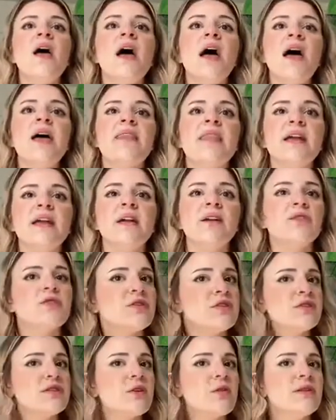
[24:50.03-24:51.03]
And then you're
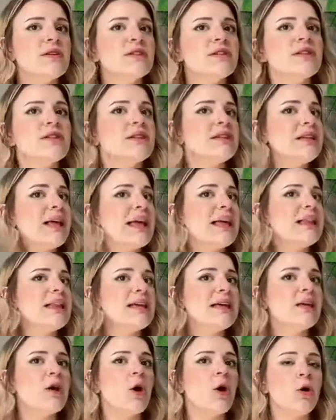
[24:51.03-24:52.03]
just going to
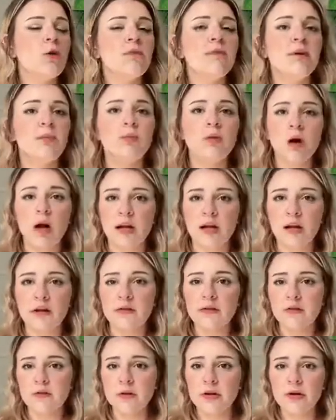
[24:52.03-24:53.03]
lightly comb the product
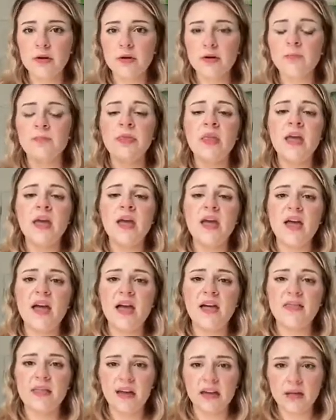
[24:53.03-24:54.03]
through.
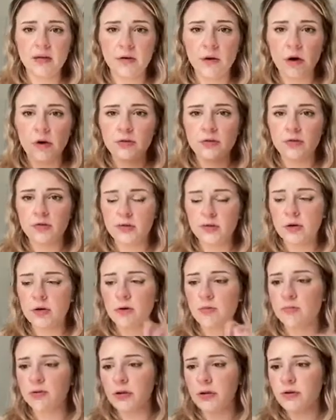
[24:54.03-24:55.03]
and then you go
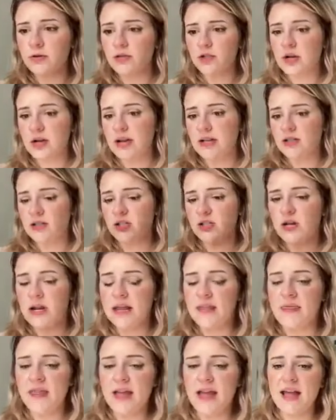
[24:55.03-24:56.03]
through, blow dry, and
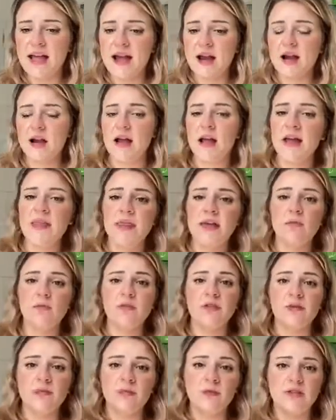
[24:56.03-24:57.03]
straighten the hair. And then
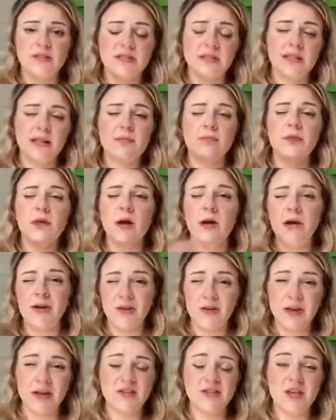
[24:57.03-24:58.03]
with the Brazilian blowout,
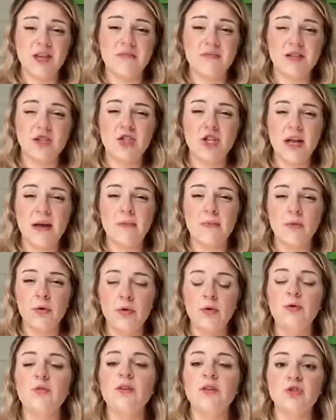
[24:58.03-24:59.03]
you actually have to
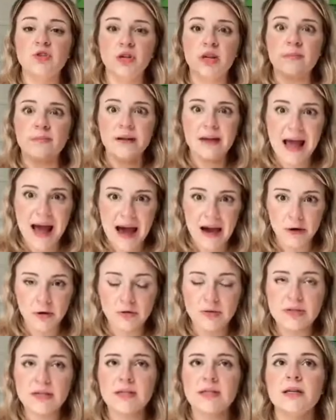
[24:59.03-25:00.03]
shampoo the treatment
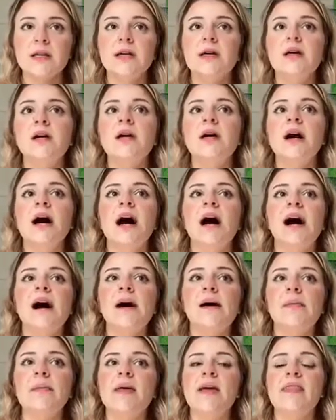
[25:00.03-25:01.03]
out,
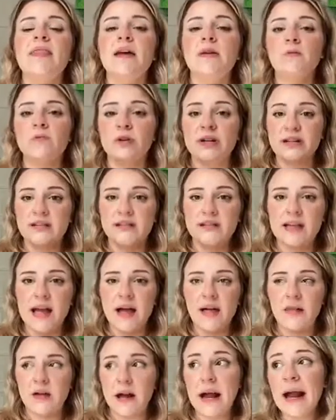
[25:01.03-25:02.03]
and then
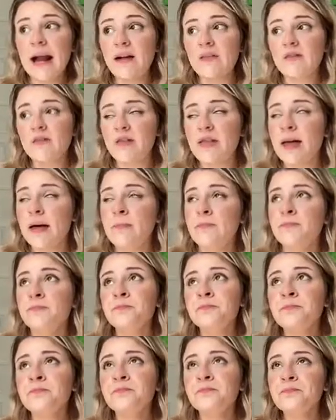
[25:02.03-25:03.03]
restyle their hair for them.
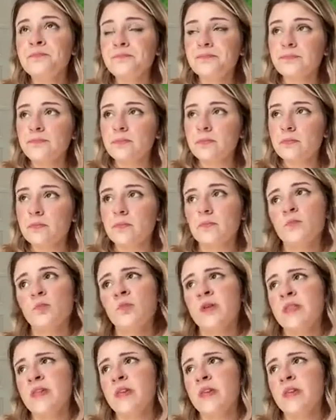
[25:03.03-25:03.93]
With